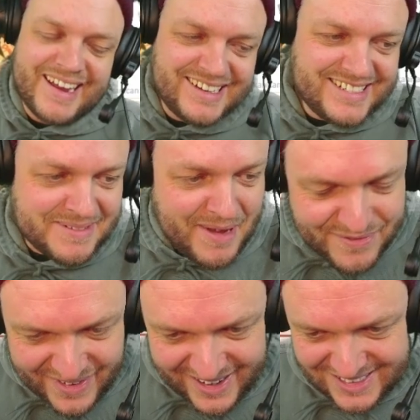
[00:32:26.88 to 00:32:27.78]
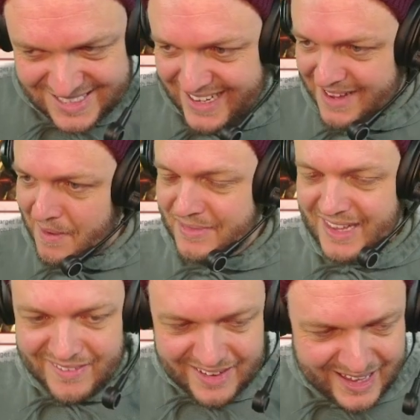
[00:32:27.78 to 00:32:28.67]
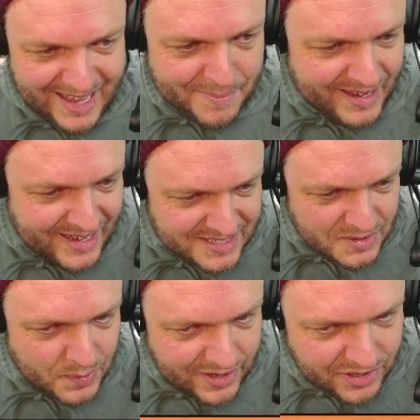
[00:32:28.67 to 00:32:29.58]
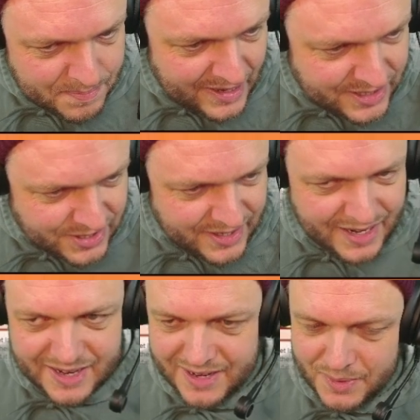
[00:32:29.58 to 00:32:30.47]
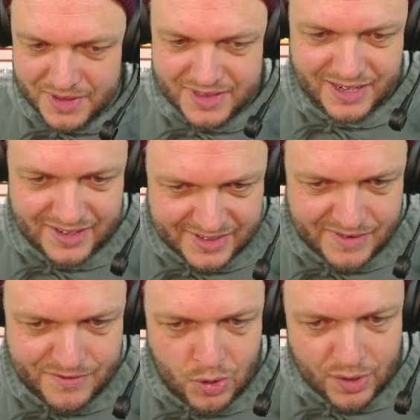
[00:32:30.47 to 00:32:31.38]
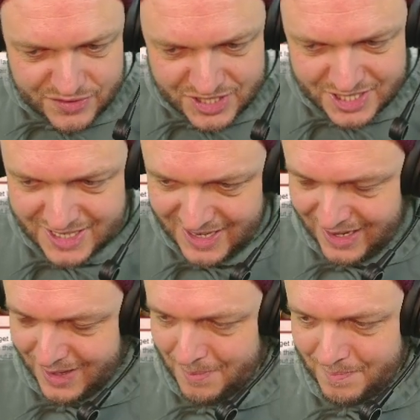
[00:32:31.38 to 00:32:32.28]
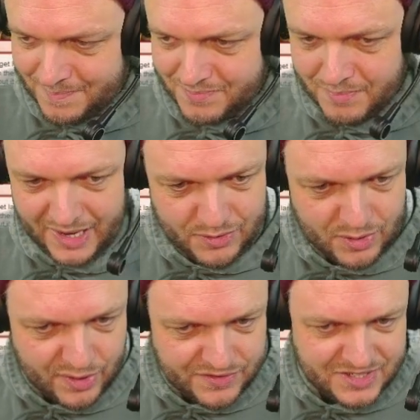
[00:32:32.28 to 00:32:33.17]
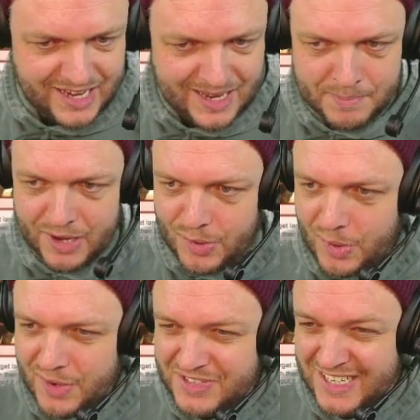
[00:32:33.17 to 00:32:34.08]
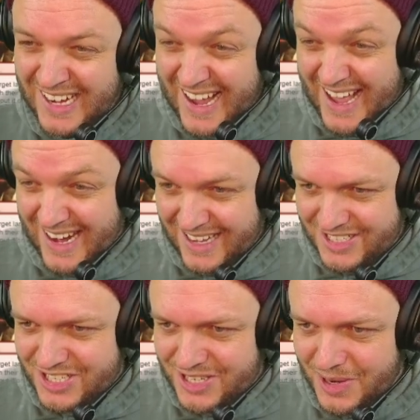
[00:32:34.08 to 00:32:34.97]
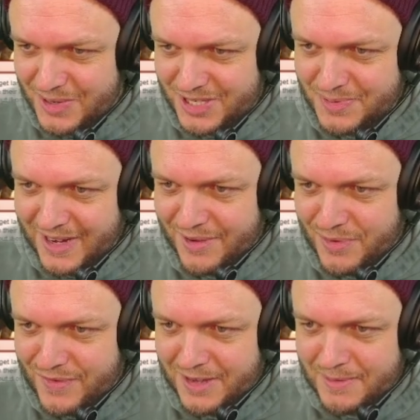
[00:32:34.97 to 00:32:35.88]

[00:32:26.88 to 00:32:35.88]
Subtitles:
semifinals time. I'm down a game against a weird painter deck with a lot of Goyfs, Pyrogoyfs, and Baragoyfs. And I just noticed when I revealed my